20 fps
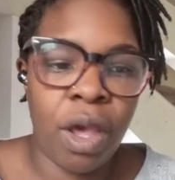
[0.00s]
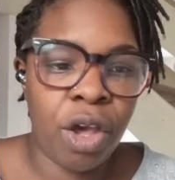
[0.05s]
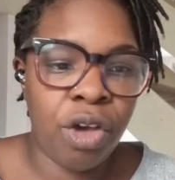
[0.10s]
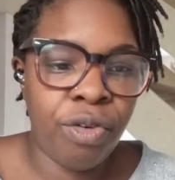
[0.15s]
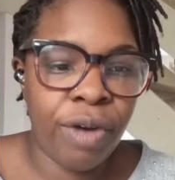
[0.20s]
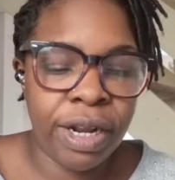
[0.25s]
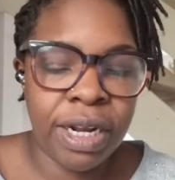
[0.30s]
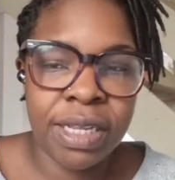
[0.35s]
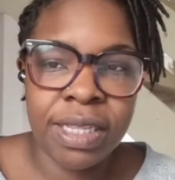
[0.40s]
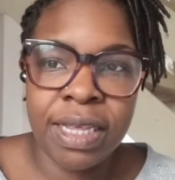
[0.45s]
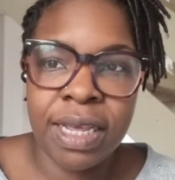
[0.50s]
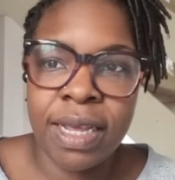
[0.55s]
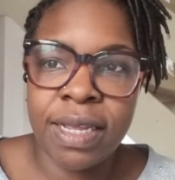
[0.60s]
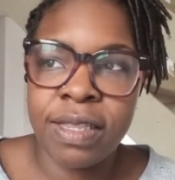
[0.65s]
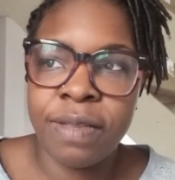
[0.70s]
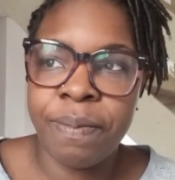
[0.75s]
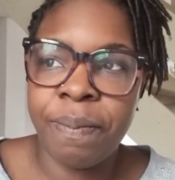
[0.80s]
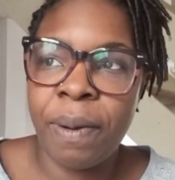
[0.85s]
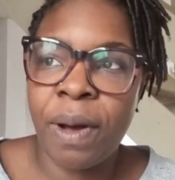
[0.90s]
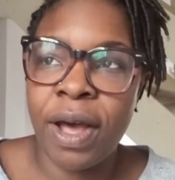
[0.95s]

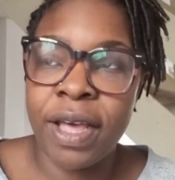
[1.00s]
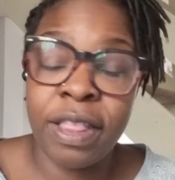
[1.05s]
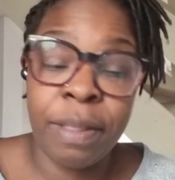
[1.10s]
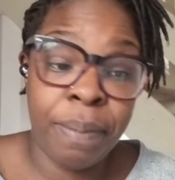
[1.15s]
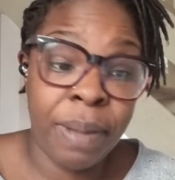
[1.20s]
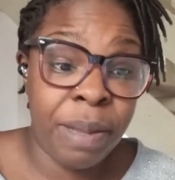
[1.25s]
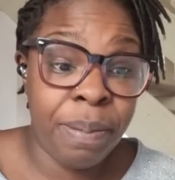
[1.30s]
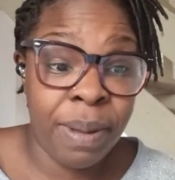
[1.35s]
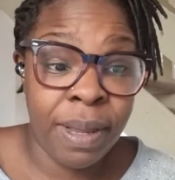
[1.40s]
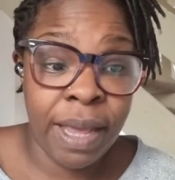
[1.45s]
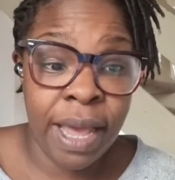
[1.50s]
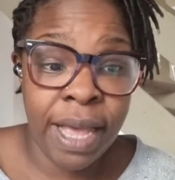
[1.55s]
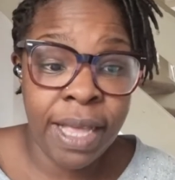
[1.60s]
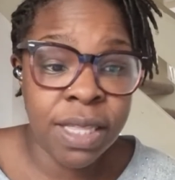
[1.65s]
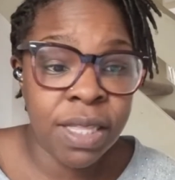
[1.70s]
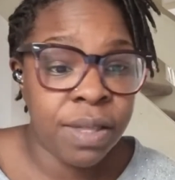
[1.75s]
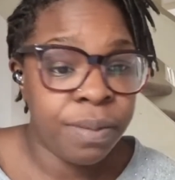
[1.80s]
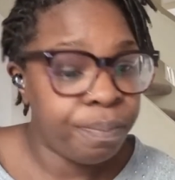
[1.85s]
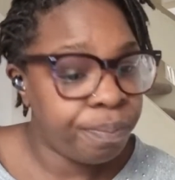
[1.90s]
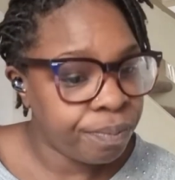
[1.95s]
accredited by the
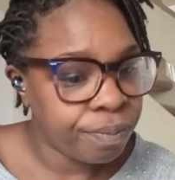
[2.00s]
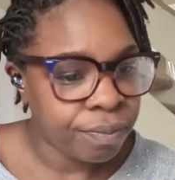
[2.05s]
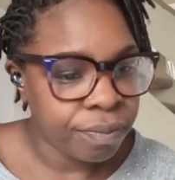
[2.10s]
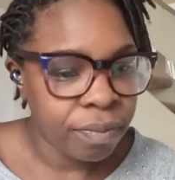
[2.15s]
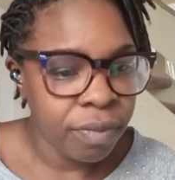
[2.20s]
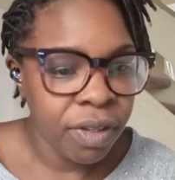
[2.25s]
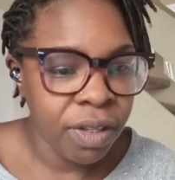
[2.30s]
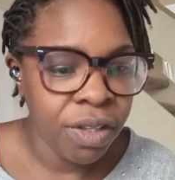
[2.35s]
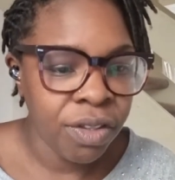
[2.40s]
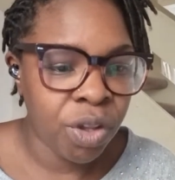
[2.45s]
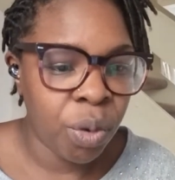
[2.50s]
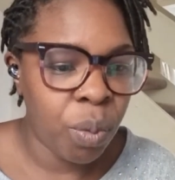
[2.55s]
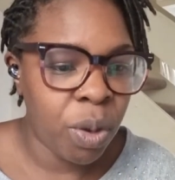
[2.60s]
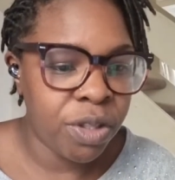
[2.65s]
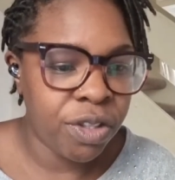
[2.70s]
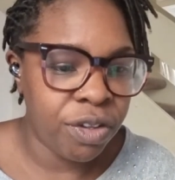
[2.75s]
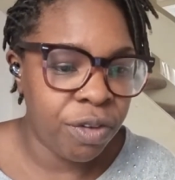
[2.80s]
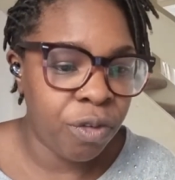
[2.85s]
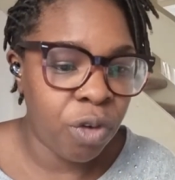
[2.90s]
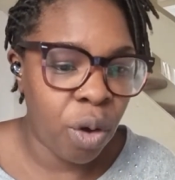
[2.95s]
BPS. So
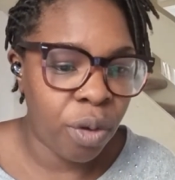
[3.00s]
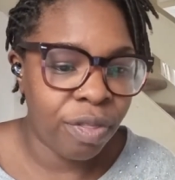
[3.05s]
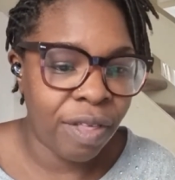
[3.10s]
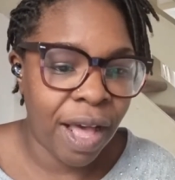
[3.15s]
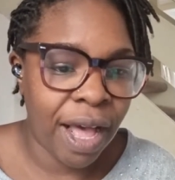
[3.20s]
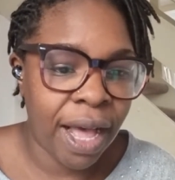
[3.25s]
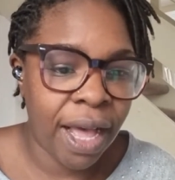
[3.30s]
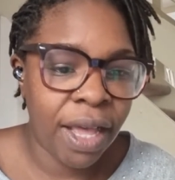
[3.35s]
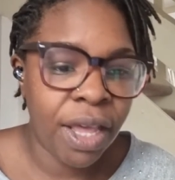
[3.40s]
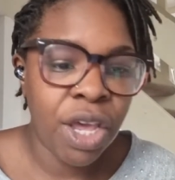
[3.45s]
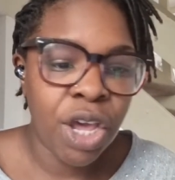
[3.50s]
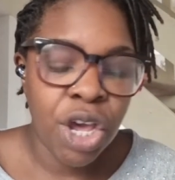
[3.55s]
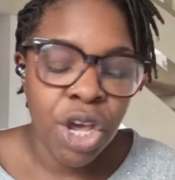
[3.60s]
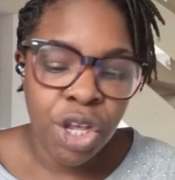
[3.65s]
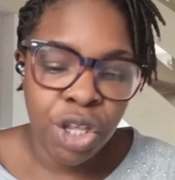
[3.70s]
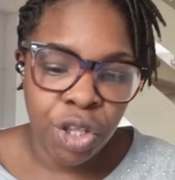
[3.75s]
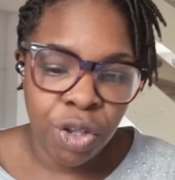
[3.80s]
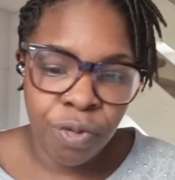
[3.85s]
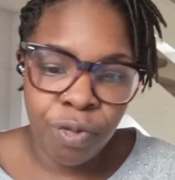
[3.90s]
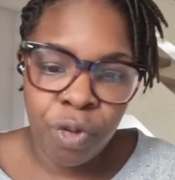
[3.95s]
once you've got that,
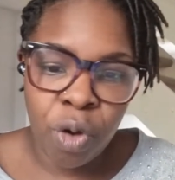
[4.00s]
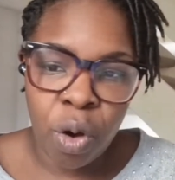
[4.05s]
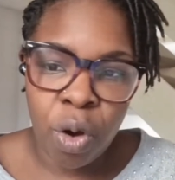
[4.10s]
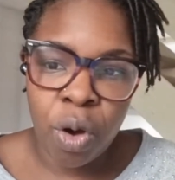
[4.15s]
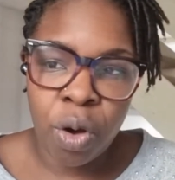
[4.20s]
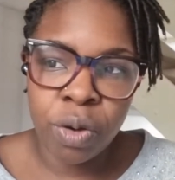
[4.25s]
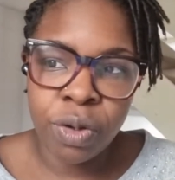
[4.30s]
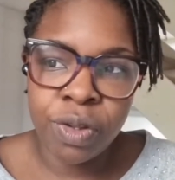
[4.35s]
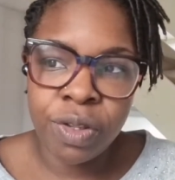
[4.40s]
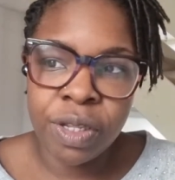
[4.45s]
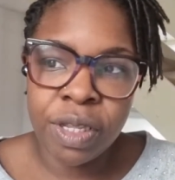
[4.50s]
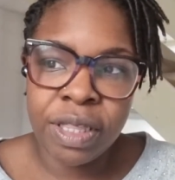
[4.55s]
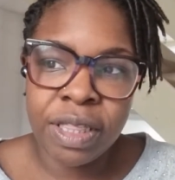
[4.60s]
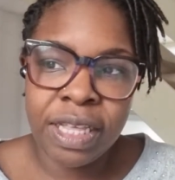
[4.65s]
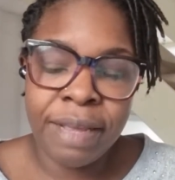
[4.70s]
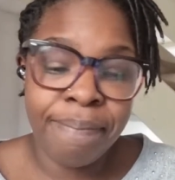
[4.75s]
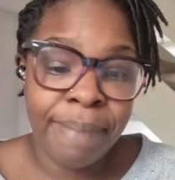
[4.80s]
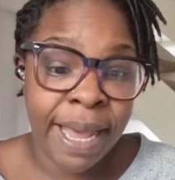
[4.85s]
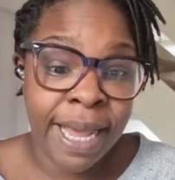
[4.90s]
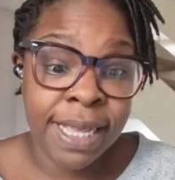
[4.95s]
you've got
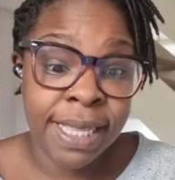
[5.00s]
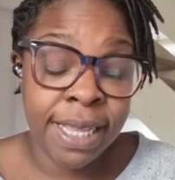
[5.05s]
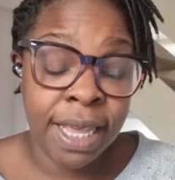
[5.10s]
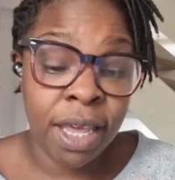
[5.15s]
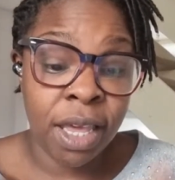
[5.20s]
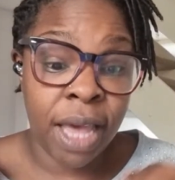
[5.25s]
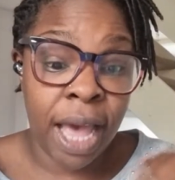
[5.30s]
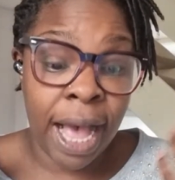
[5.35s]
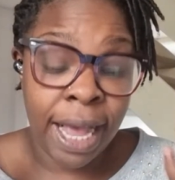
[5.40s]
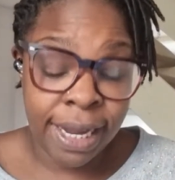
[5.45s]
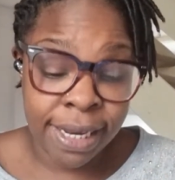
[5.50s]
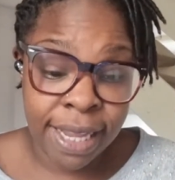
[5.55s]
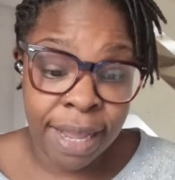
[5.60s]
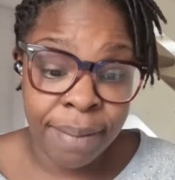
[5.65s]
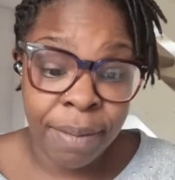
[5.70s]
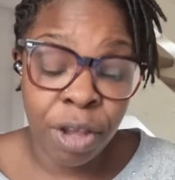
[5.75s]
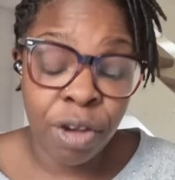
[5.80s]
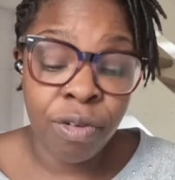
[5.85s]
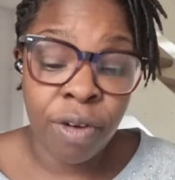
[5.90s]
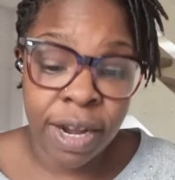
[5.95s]
the basic
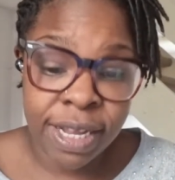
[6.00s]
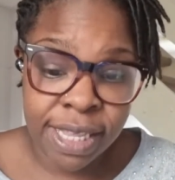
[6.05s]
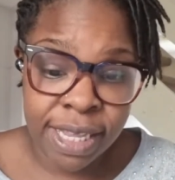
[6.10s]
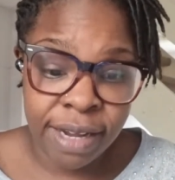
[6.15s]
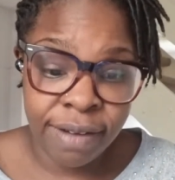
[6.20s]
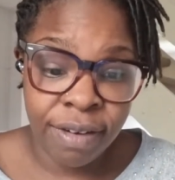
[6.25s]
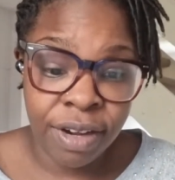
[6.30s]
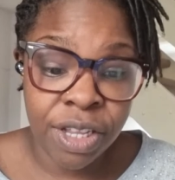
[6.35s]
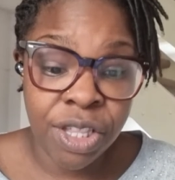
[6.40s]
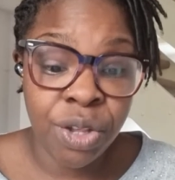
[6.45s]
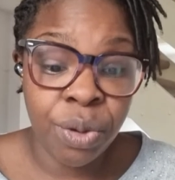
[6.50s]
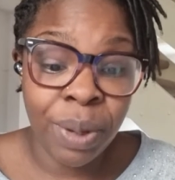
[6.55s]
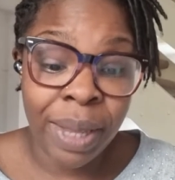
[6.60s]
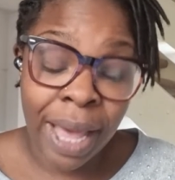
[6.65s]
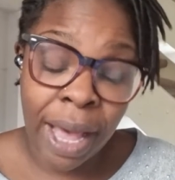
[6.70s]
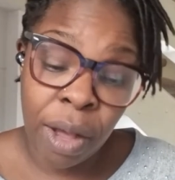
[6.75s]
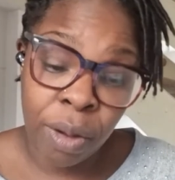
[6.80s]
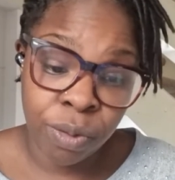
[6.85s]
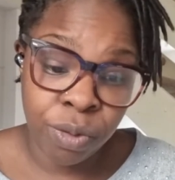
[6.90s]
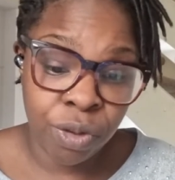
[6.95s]
academic criteria to
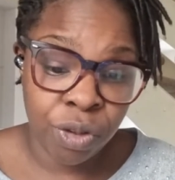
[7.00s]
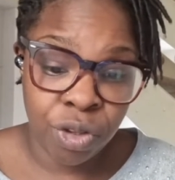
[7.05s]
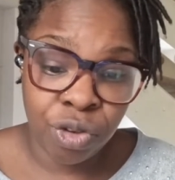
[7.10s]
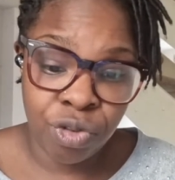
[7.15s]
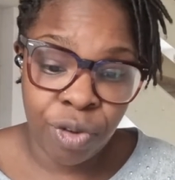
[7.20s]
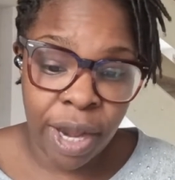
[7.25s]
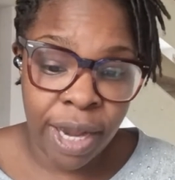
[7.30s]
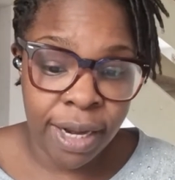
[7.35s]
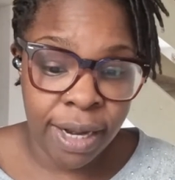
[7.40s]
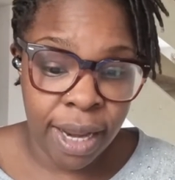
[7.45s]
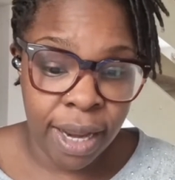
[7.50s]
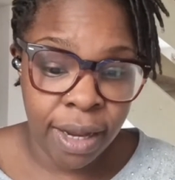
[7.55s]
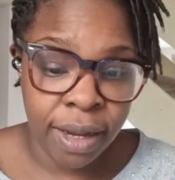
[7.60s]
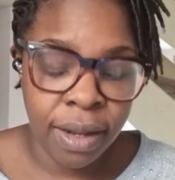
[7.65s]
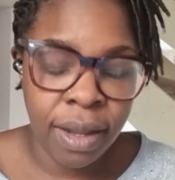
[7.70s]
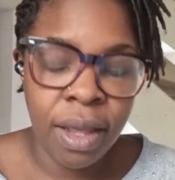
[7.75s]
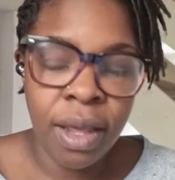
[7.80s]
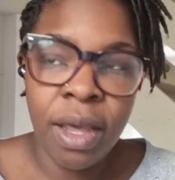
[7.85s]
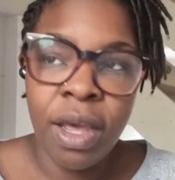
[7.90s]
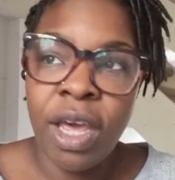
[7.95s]
get onto the training.
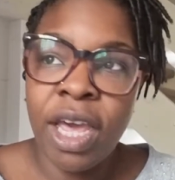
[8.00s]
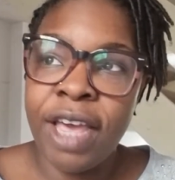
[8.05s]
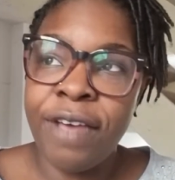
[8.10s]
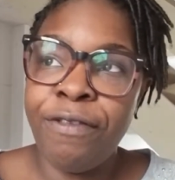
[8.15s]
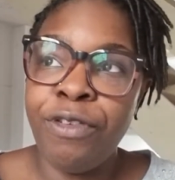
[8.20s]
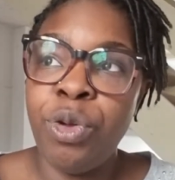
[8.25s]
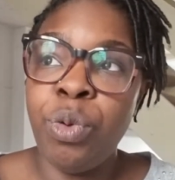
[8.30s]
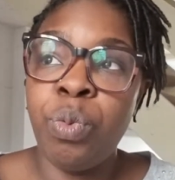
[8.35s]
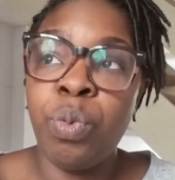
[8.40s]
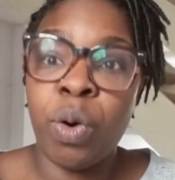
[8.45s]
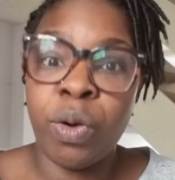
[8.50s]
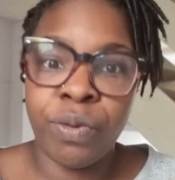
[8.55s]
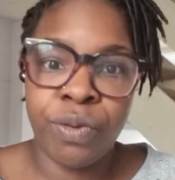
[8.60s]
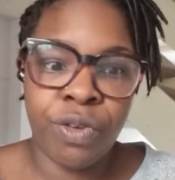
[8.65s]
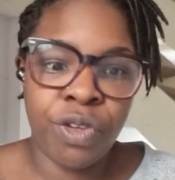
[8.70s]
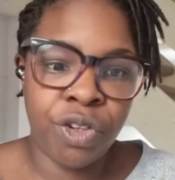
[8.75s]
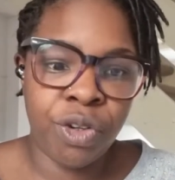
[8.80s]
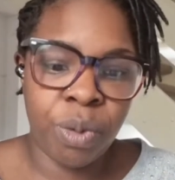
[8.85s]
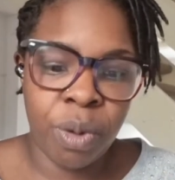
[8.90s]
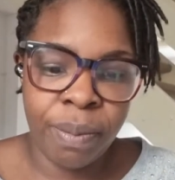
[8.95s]
If you want
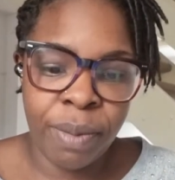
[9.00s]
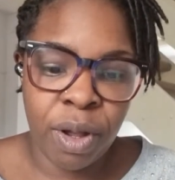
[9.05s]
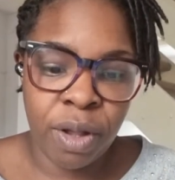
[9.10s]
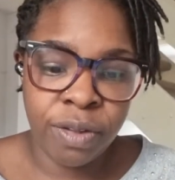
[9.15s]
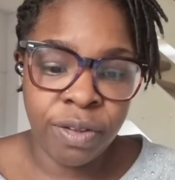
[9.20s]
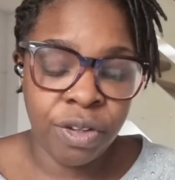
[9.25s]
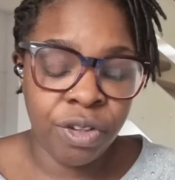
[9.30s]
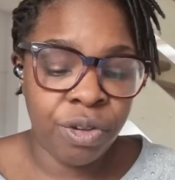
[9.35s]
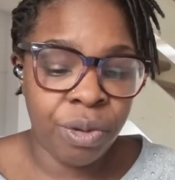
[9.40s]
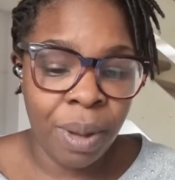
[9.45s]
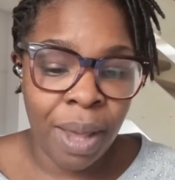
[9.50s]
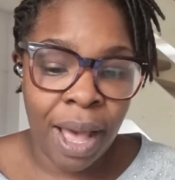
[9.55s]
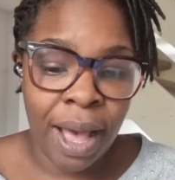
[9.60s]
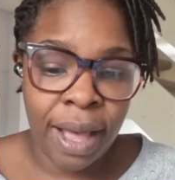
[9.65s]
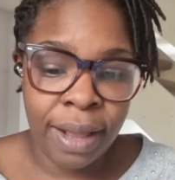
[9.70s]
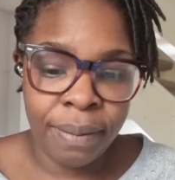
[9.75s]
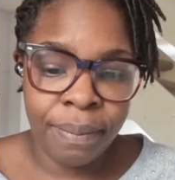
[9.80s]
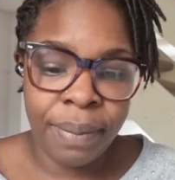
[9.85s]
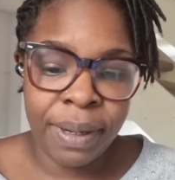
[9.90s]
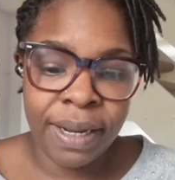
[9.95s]
to do a master's, you
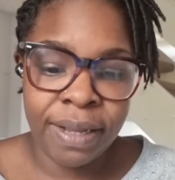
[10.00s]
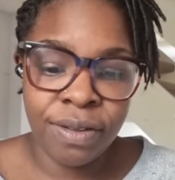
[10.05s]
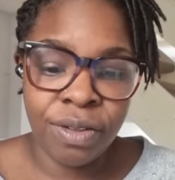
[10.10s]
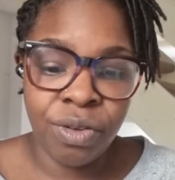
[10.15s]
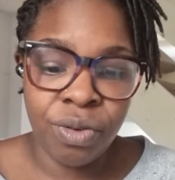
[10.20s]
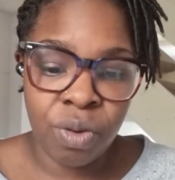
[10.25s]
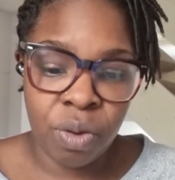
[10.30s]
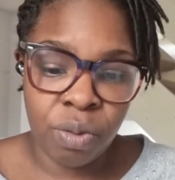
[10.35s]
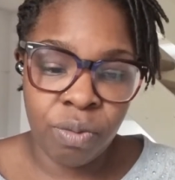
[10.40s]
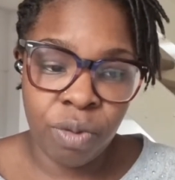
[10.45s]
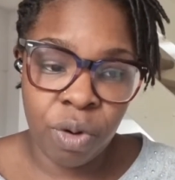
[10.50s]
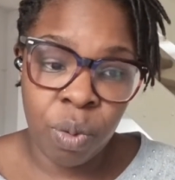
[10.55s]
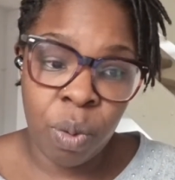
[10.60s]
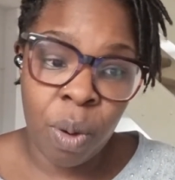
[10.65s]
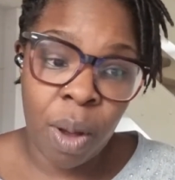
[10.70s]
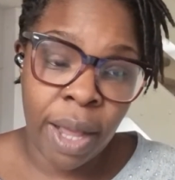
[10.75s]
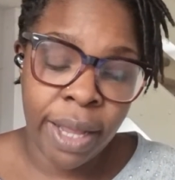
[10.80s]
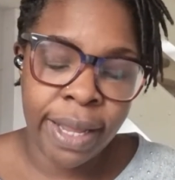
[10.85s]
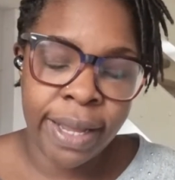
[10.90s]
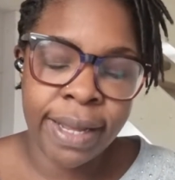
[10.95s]
can, but it's not
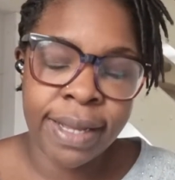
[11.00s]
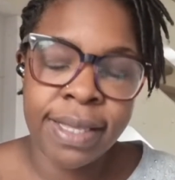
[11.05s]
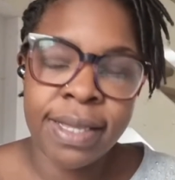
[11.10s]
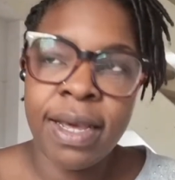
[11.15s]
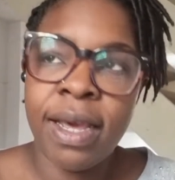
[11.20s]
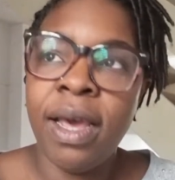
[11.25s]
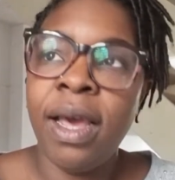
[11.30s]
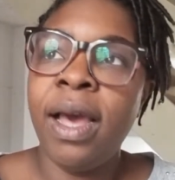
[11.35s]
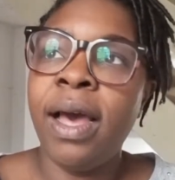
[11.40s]
required.